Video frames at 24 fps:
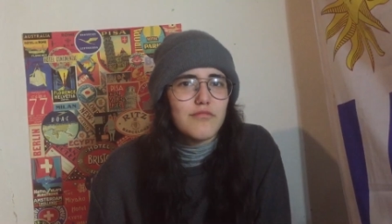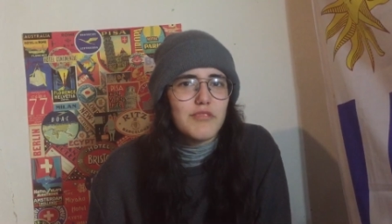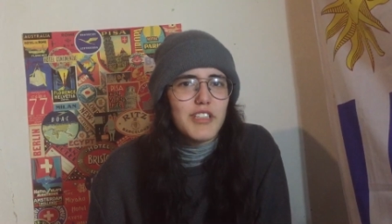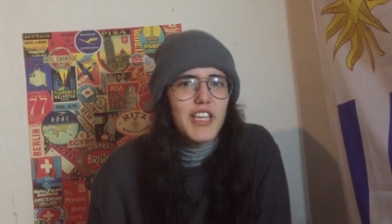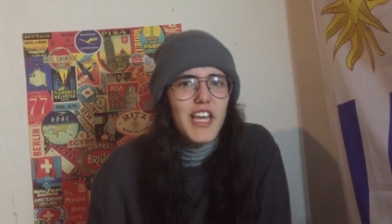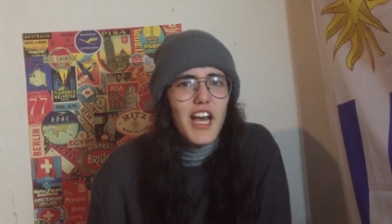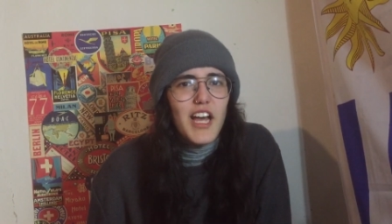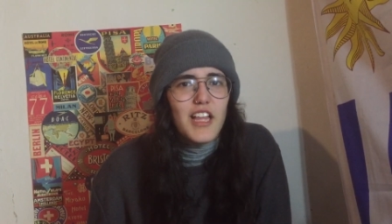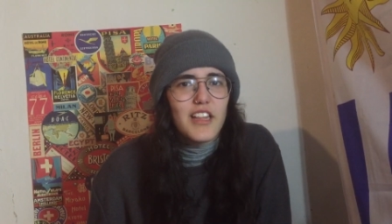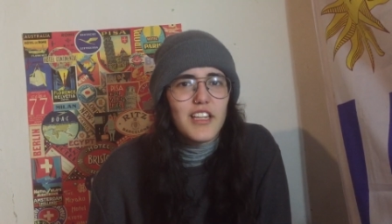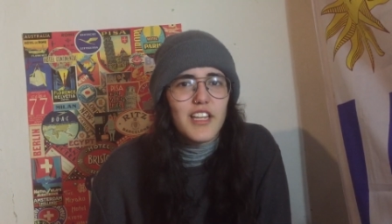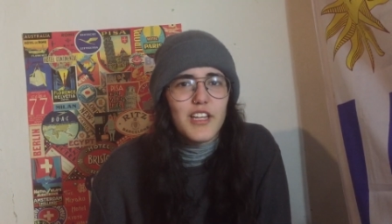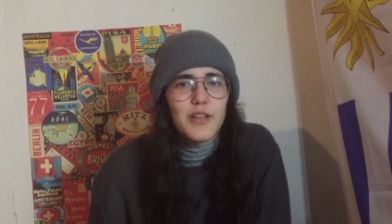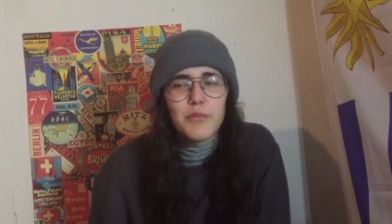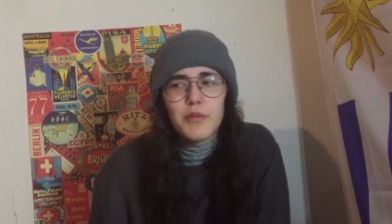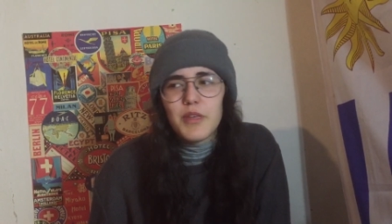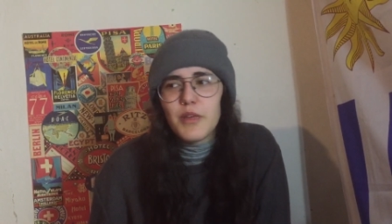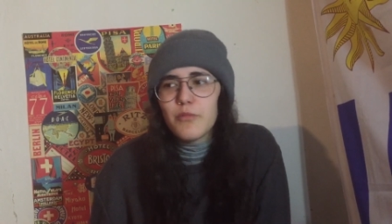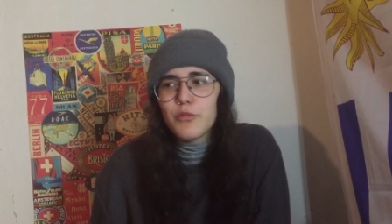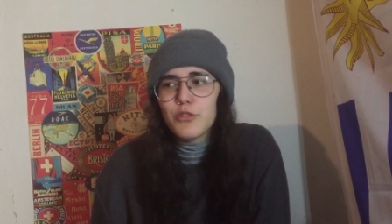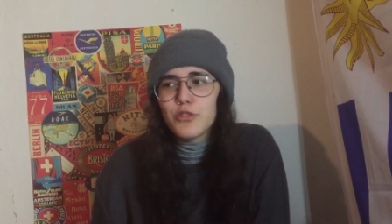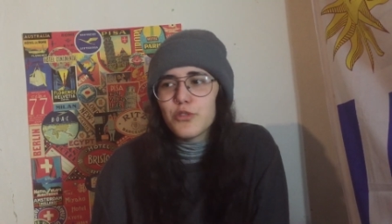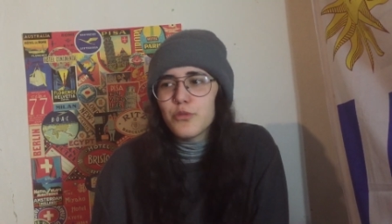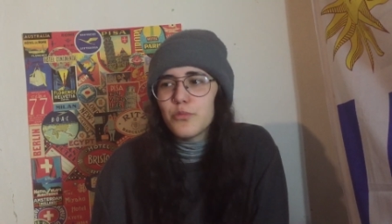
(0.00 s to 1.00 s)
Yeah, like be
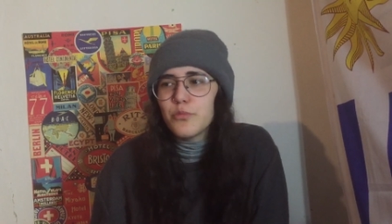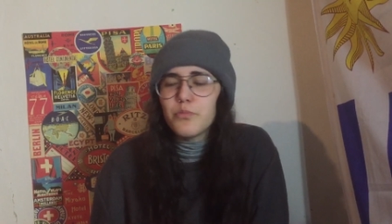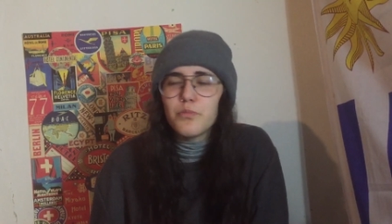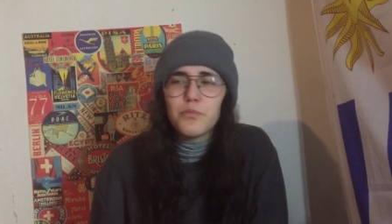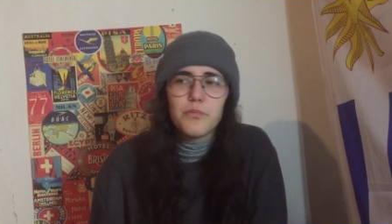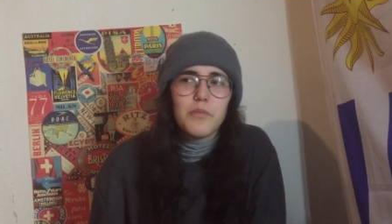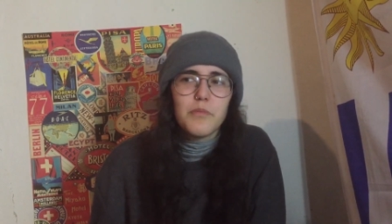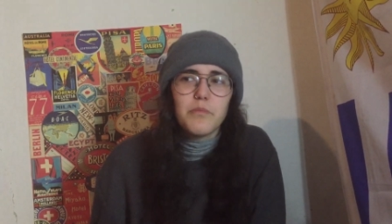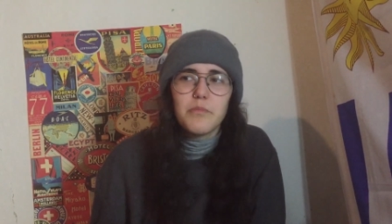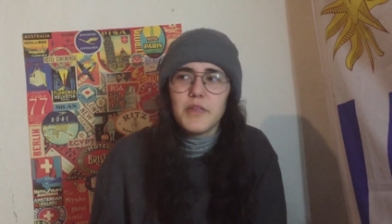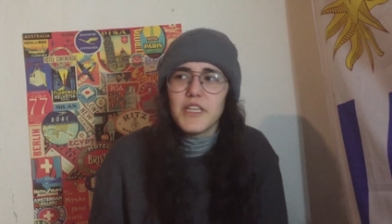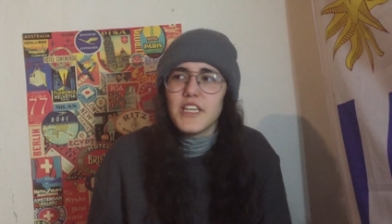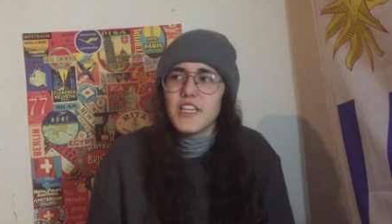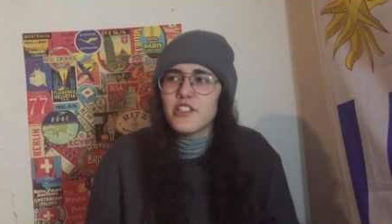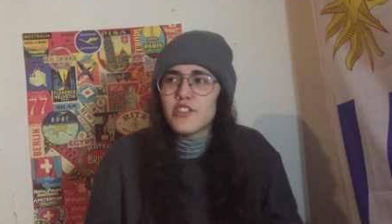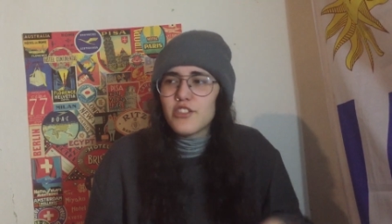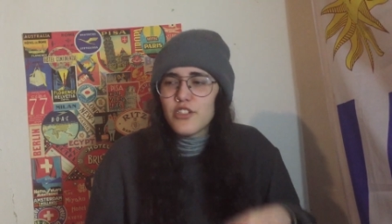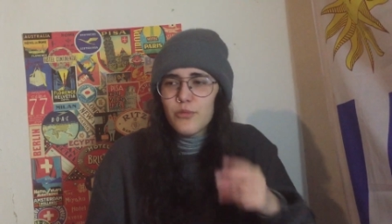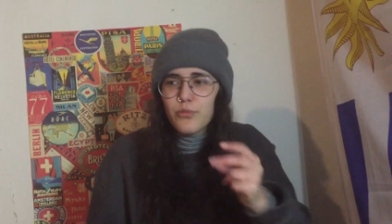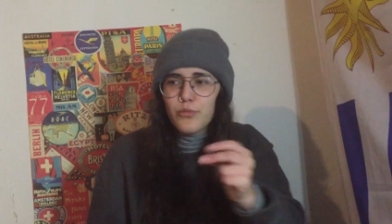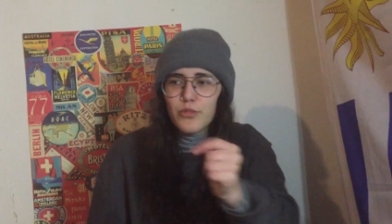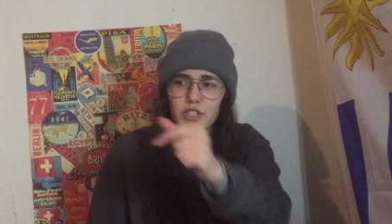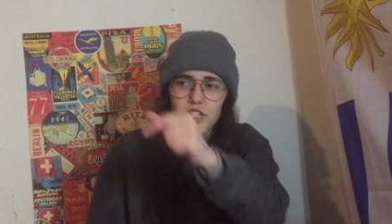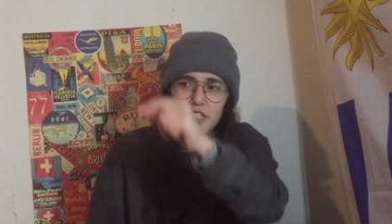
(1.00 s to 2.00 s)
able to be
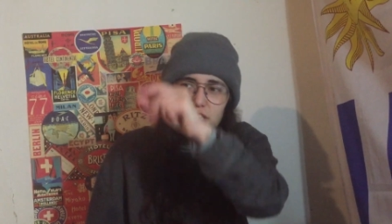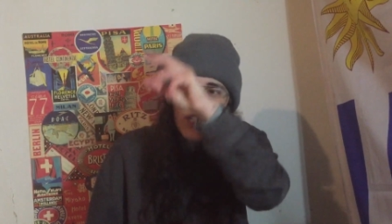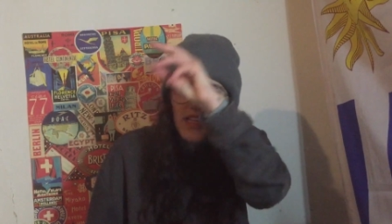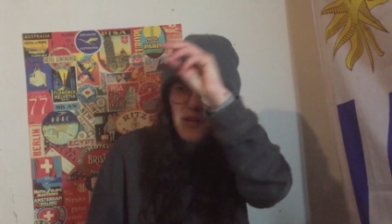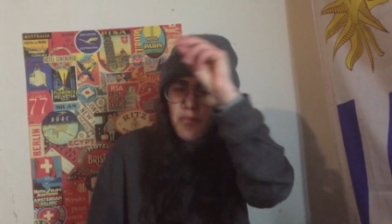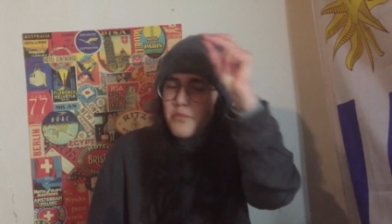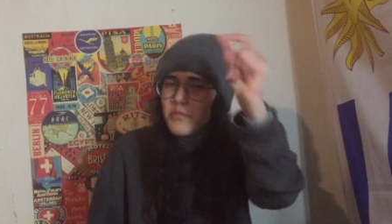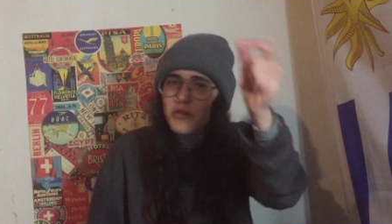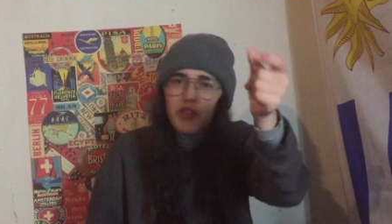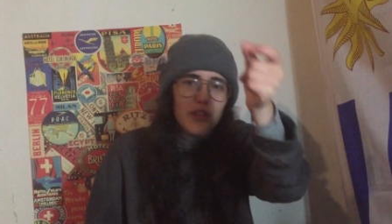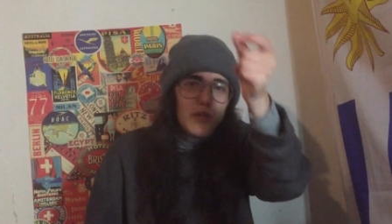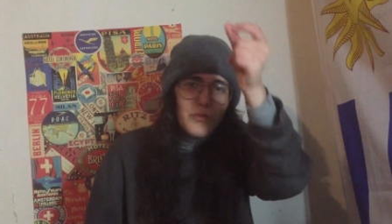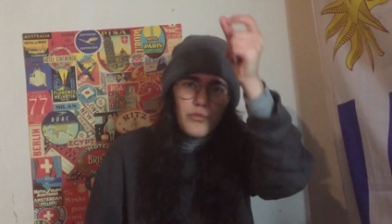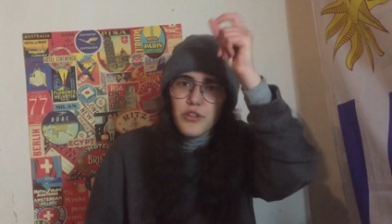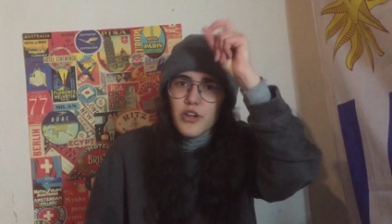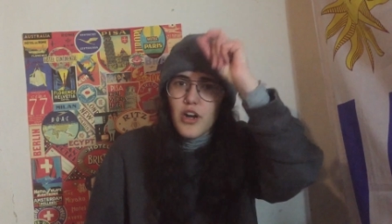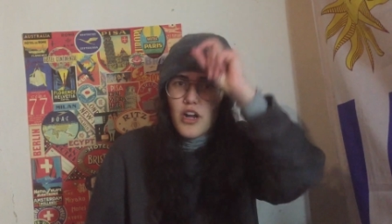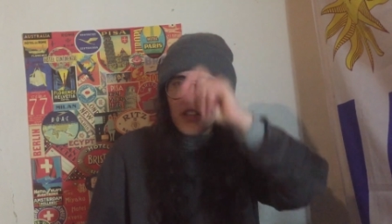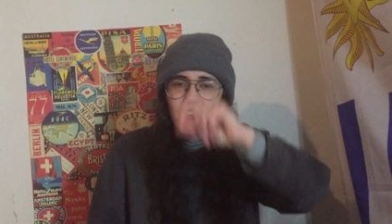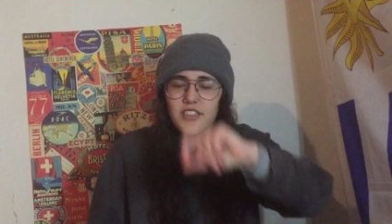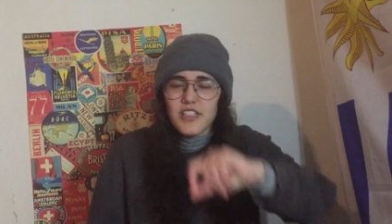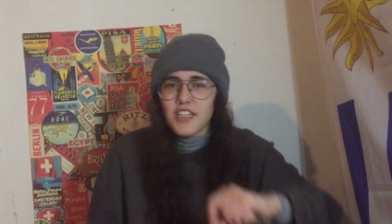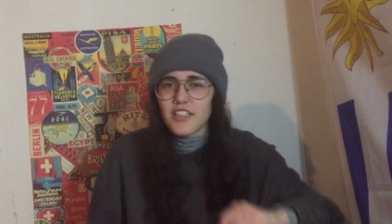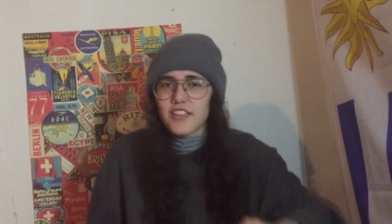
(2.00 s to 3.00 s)
somewhere and then be somewhere
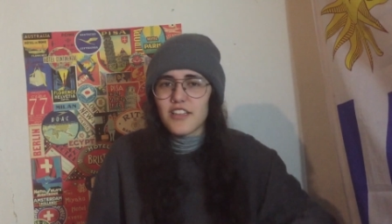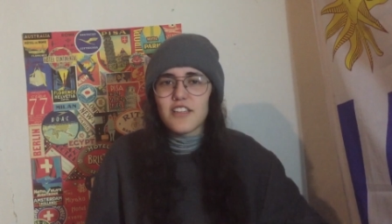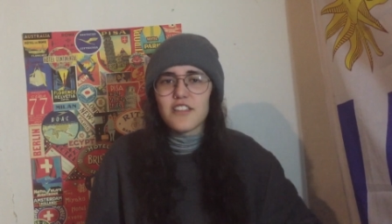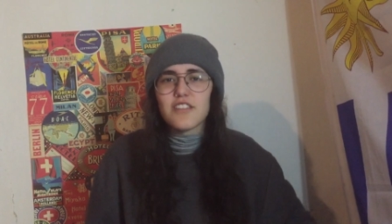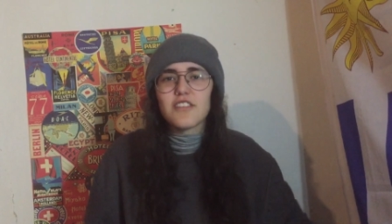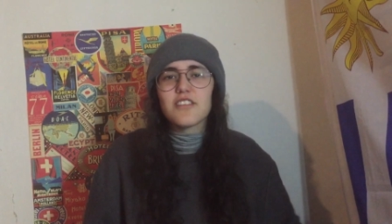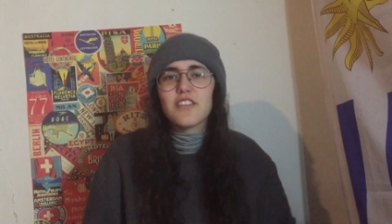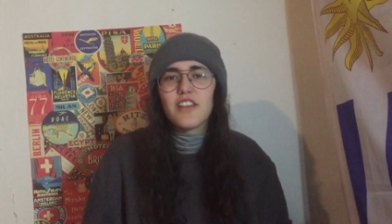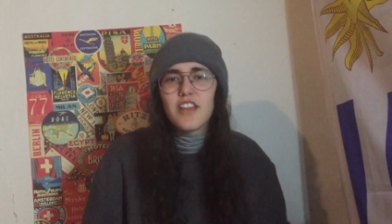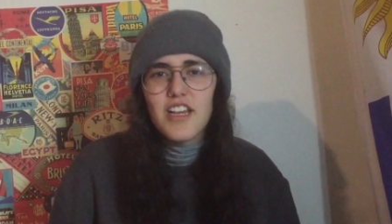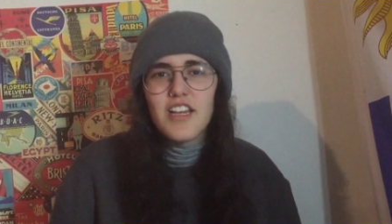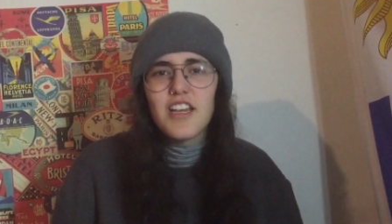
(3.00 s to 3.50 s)
else like this.